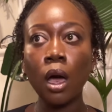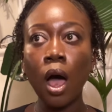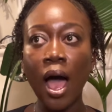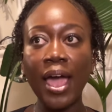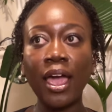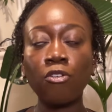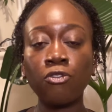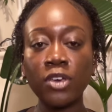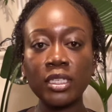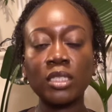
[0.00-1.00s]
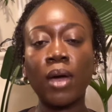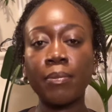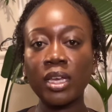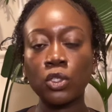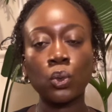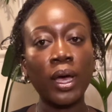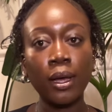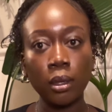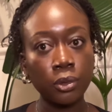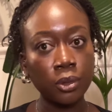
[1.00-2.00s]
I fixed my mental
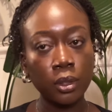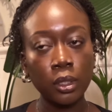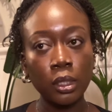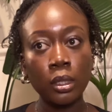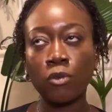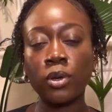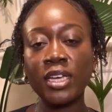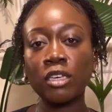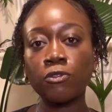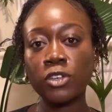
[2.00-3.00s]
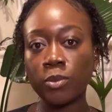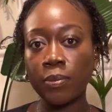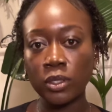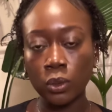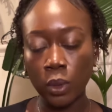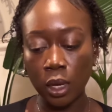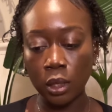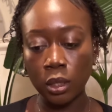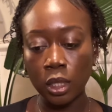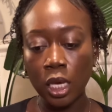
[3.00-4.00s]
health. When I say fix my mental
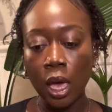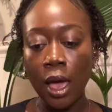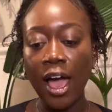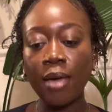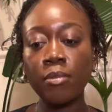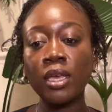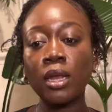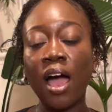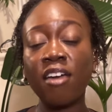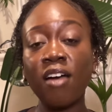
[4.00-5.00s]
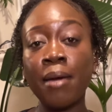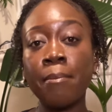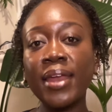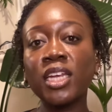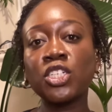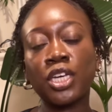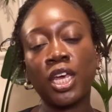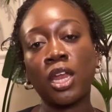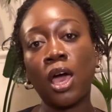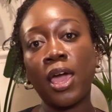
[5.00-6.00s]
health, I mean I, I manage it
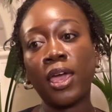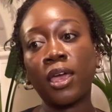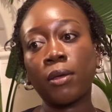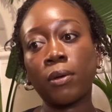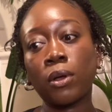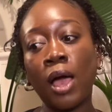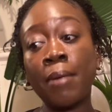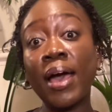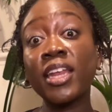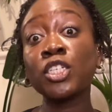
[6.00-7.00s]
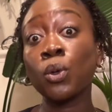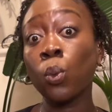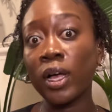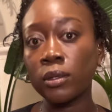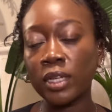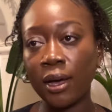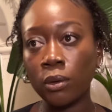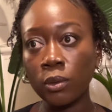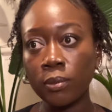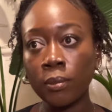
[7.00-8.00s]
and I I manage it well
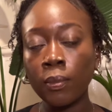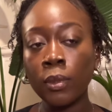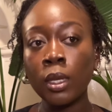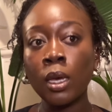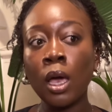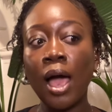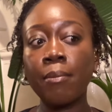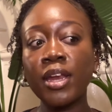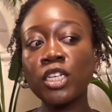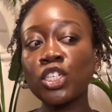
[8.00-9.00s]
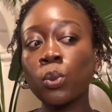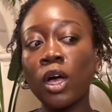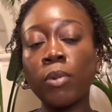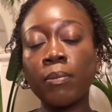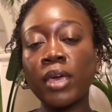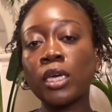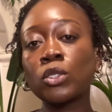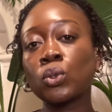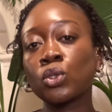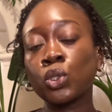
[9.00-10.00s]
now. I manage it well by making
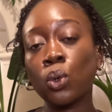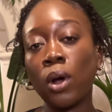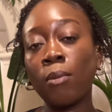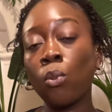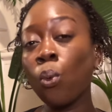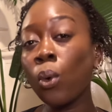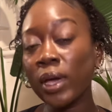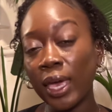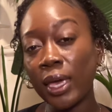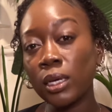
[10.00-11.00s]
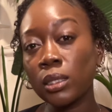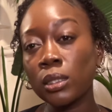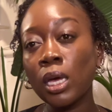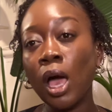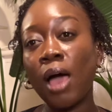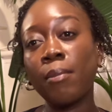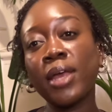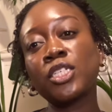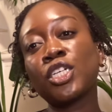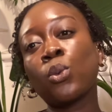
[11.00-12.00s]
sure I'm walking. I'm
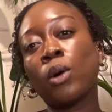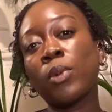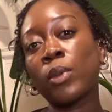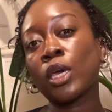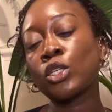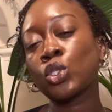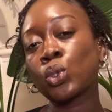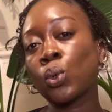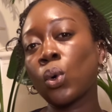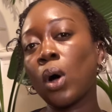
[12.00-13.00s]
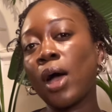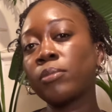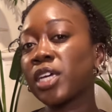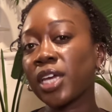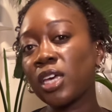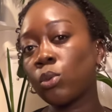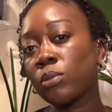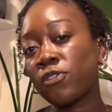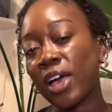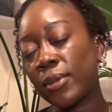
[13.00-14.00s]
managing it well by making sure I'm checking in
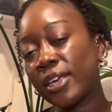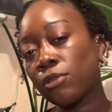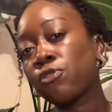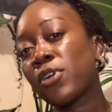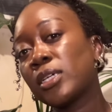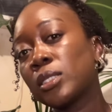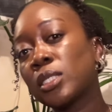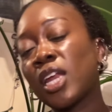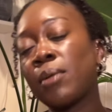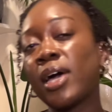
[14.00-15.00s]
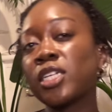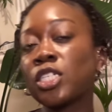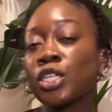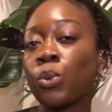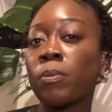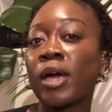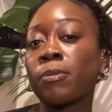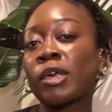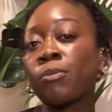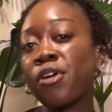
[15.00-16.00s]
with family and friends, and I'm managing it well by
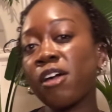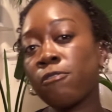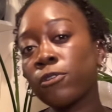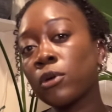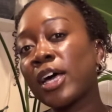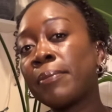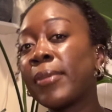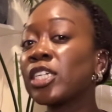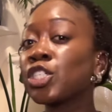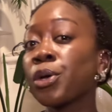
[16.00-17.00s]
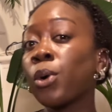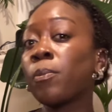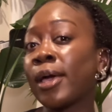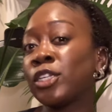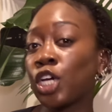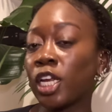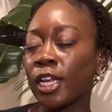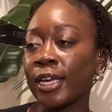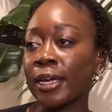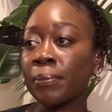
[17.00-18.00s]
being prayerful. I'm managing it well by
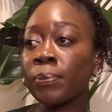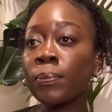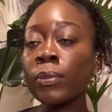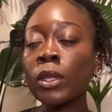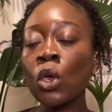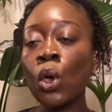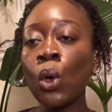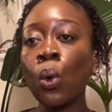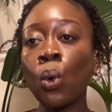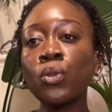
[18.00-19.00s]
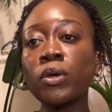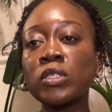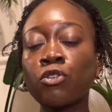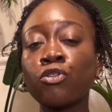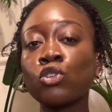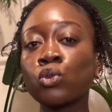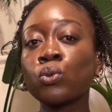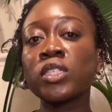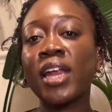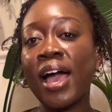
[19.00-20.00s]
journaling all those different
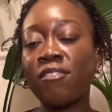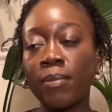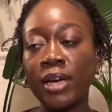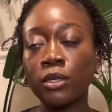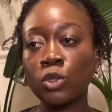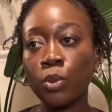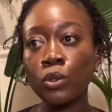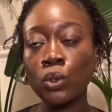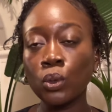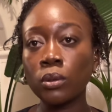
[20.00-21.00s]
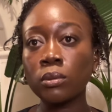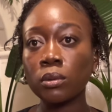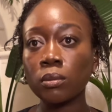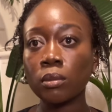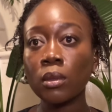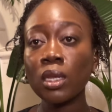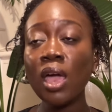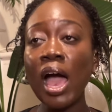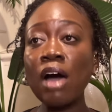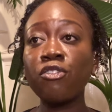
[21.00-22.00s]
tools that I have at my disposal
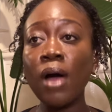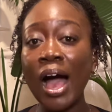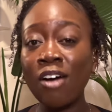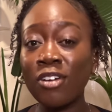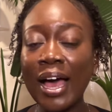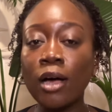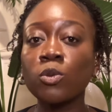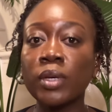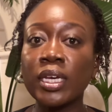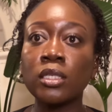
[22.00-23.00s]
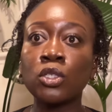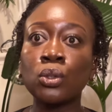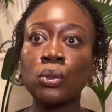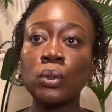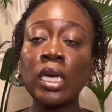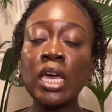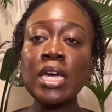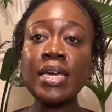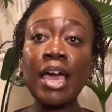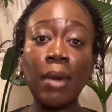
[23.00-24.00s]
have have allowed me to
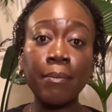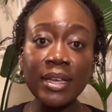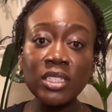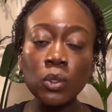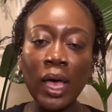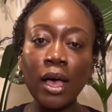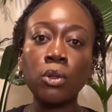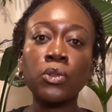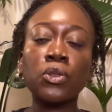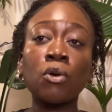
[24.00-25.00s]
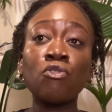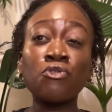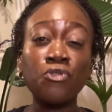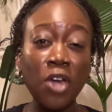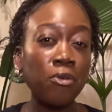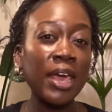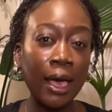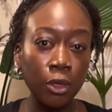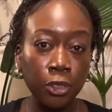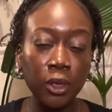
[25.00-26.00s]
get my mental health very
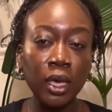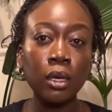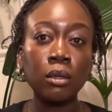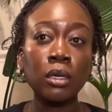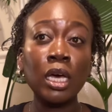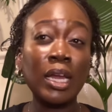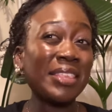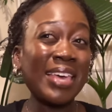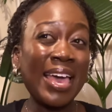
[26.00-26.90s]
healthy, like the